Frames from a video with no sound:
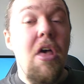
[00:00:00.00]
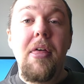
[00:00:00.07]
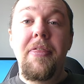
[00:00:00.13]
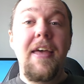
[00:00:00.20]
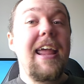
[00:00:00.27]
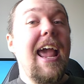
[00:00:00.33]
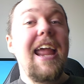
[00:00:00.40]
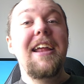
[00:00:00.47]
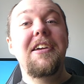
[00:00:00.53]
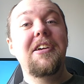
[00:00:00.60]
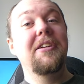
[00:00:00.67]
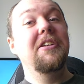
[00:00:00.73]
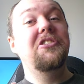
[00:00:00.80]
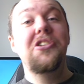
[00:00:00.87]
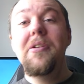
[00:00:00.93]
they ain't
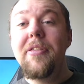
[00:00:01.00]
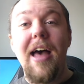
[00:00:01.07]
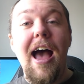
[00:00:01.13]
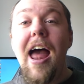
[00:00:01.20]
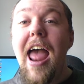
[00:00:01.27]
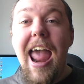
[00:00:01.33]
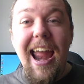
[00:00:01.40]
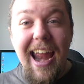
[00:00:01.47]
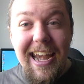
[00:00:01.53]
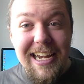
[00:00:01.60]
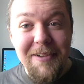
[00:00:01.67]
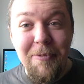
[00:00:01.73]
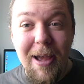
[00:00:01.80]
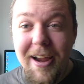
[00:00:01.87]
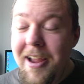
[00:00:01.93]
going to do that
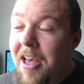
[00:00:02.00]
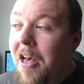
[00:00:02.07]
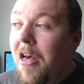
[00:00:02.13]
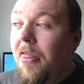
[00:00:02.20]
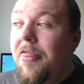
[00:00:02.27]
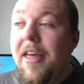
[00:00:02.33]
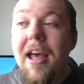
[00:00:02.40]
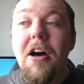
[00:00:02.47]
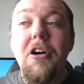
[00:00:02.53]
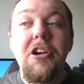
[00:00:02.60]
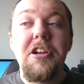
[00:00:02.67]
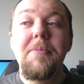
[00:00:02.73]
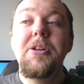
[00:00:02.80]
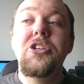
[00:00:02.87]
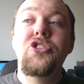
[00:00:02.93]
anyway. They are
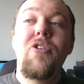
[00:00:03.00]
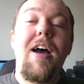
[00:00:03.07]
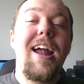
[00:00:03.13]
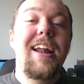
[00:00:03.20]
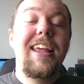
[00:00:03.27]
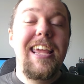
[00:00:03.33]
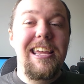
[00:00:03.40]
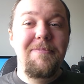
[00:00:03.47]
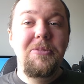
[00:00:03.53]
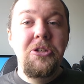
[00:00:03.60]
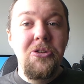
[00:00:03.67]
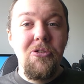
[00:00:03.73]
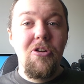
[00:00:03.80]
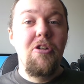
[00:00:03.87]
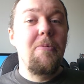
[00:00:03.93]
going to be trying to keep
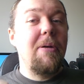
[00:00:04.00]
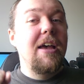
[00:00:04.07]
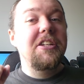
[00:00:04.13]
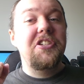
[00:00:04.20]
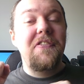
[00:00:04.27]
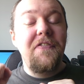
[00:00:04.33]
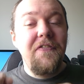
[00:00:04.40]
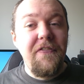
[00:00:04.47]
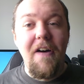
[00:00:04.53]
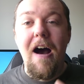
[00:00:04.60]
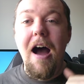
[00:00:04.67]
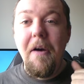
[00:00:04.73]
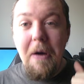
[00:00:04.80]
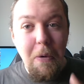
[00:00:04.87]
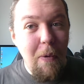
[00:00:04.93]
Europe as
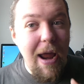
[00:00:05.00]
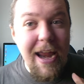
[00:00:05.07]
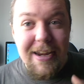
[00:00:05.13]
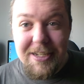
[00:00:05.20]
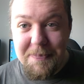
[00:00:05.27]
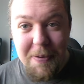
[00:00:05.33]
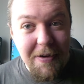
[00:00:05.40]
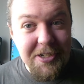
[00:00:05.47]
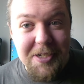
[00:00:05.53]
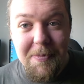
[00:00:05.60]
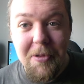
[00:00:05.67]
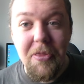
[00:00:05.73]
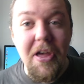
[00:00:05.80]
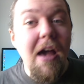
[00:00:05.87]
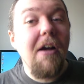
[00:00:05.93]
far away as
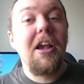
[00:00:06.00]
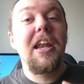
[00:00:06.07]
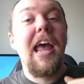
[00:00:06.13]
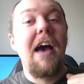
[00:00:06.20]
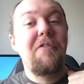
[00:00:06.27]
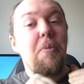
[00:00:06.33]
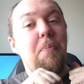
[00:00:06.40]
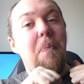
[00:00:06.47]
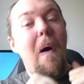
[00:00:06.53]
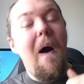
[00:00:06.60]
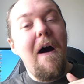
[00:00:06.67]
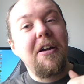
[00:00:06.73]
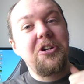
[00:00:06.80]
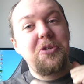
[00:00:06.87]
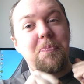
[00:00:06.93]
possible. They are going to have a
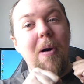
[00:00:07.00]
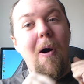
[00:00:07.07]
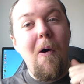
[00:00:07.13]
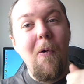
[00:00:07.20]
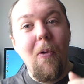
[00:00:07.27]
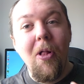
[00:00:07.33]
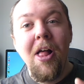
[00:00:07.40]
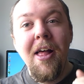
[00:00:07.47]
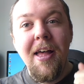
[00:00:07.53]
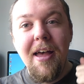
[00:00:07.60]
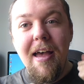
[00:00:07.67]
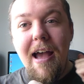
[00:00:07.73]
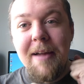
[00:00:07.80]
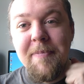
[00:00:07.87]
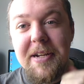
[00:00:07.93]
barge pole
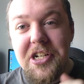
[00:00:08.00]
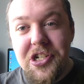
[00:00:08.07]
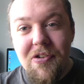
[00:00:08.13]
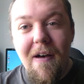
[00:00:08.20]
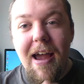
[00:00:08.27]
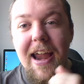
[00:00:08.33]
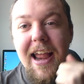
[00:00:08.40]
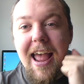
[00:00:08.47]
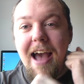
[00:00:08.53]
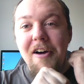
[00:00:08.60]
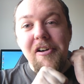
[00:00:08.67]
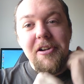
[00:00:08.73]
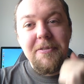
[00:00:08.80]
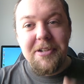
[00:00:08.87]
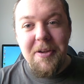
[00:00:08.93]
and be trying
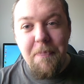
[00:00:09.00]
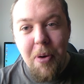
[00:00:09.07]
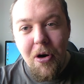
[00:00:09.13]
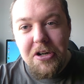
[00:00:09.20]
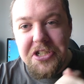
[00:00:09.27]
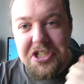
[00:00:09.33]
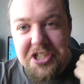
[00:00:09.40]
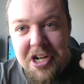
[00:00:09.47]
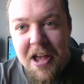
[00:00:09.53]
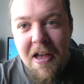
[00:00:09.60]
out to push